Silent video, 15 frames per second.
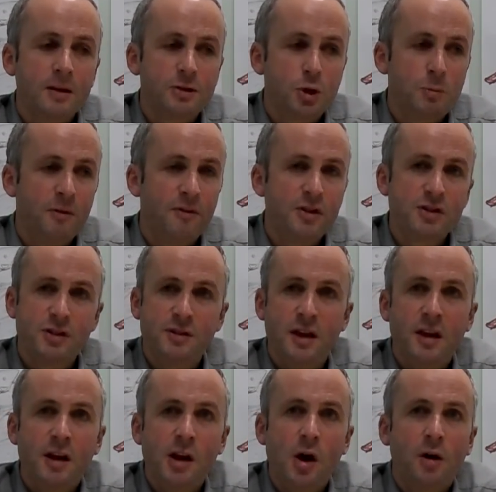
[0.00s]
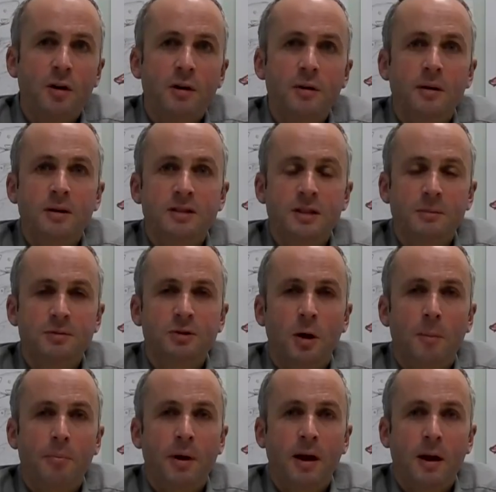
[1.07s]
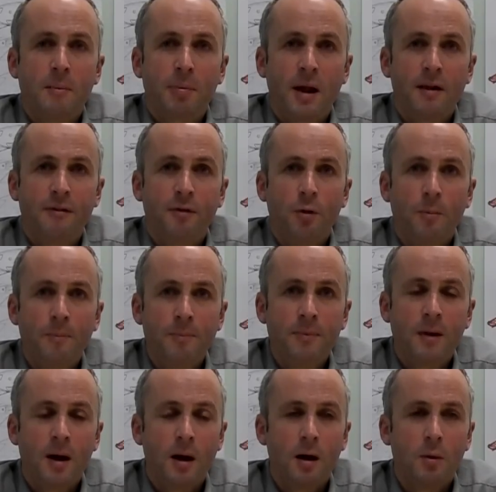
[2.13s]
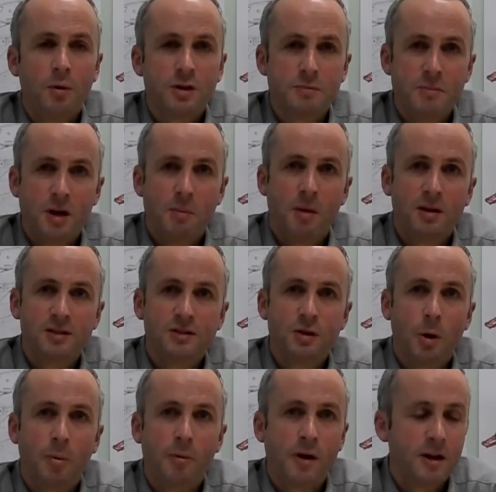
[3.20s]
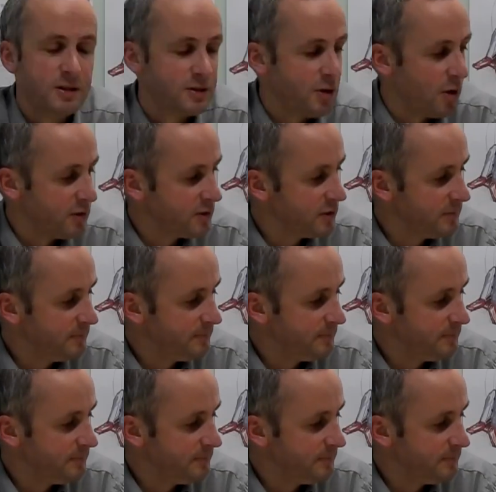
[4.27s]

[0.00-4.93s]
supervision needed on a zipSTOP braking platform, which minimises the operator's costs.